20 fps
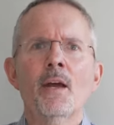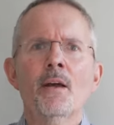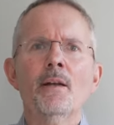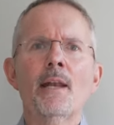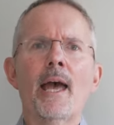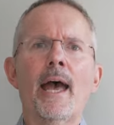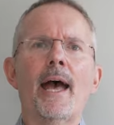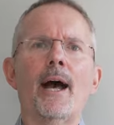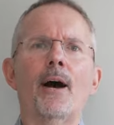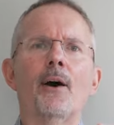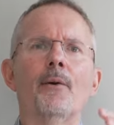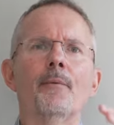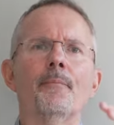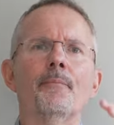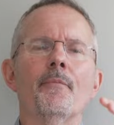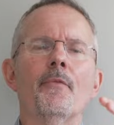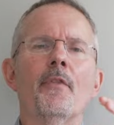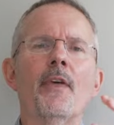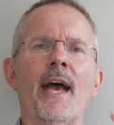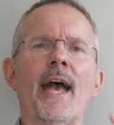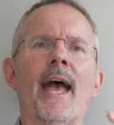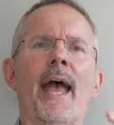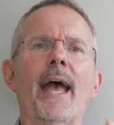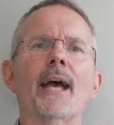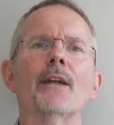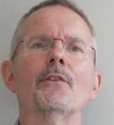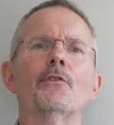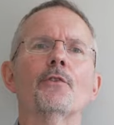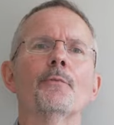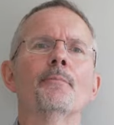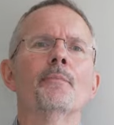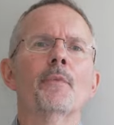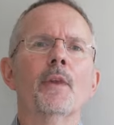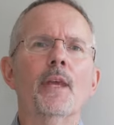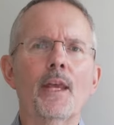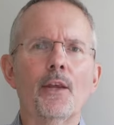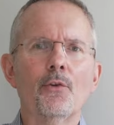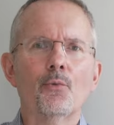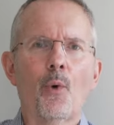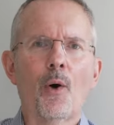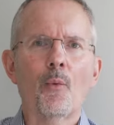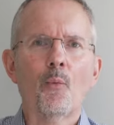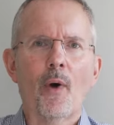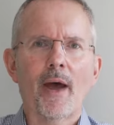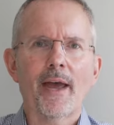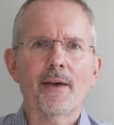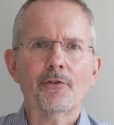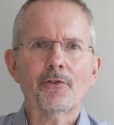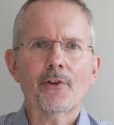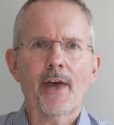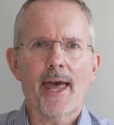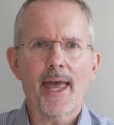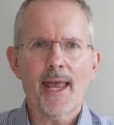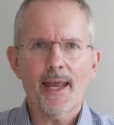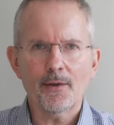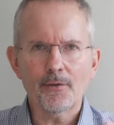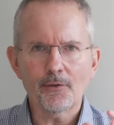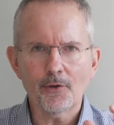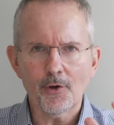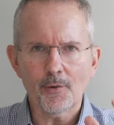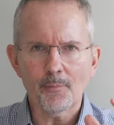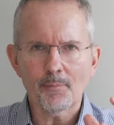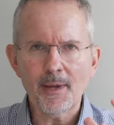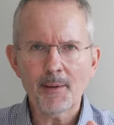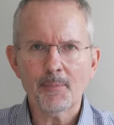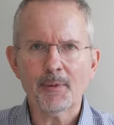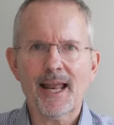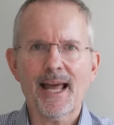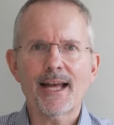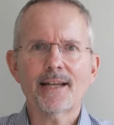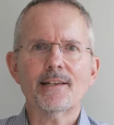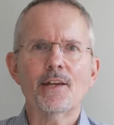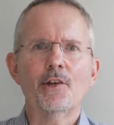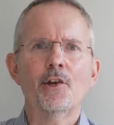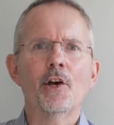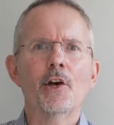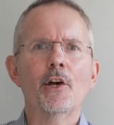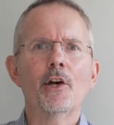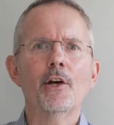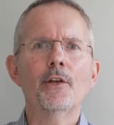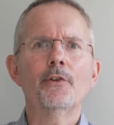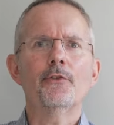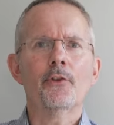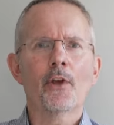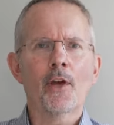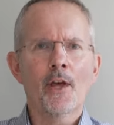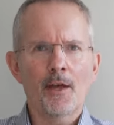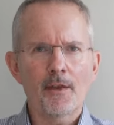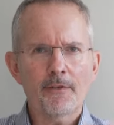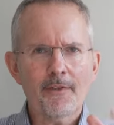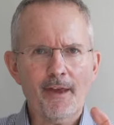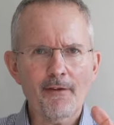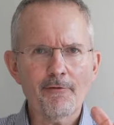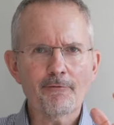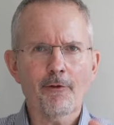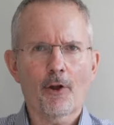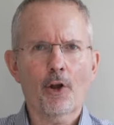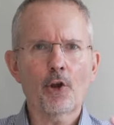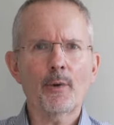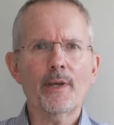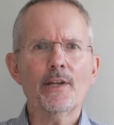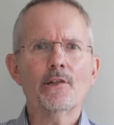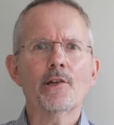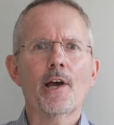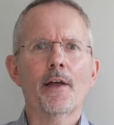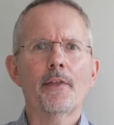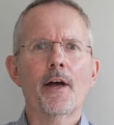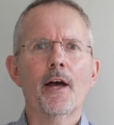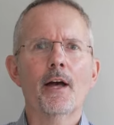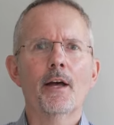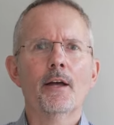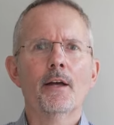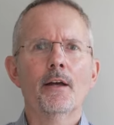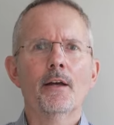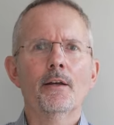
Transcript: Now, that is one way of saying that people act in herds, they follow each other,